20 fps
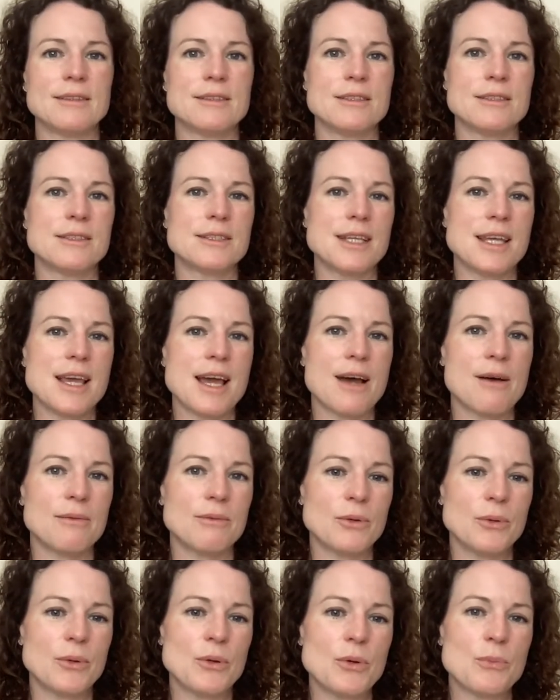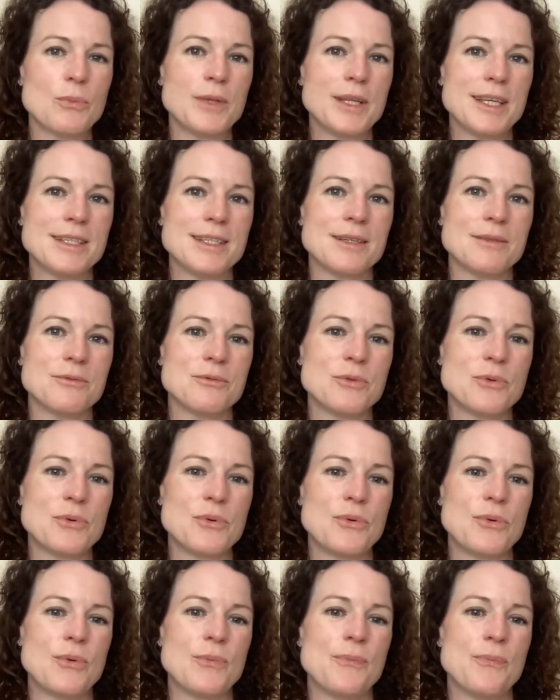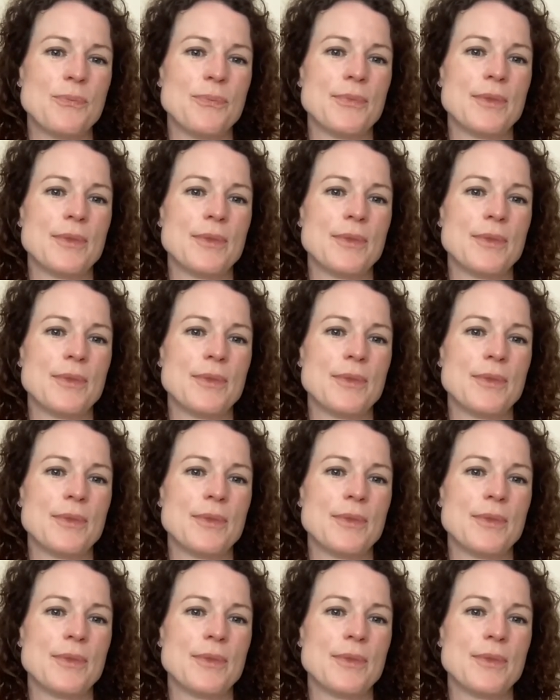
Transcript: and just see how long you're bleeding for.